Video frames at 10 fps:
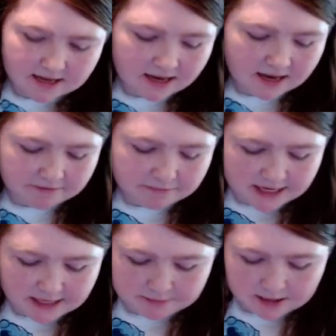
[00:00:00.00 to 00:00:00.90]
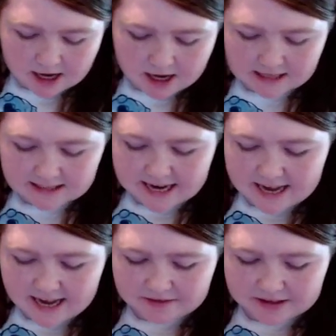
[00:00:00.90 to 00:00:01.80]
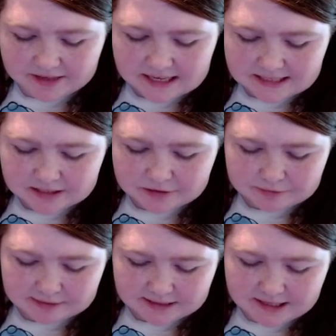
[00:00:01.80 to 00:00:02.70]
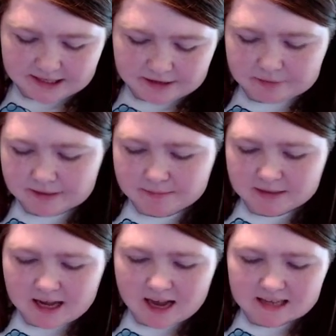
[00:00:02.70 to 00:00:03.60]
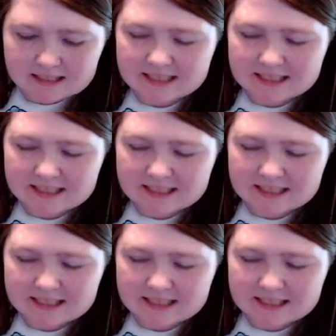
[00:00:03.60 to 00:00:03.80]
Love my lip gloss. I have this really cute lip gloss.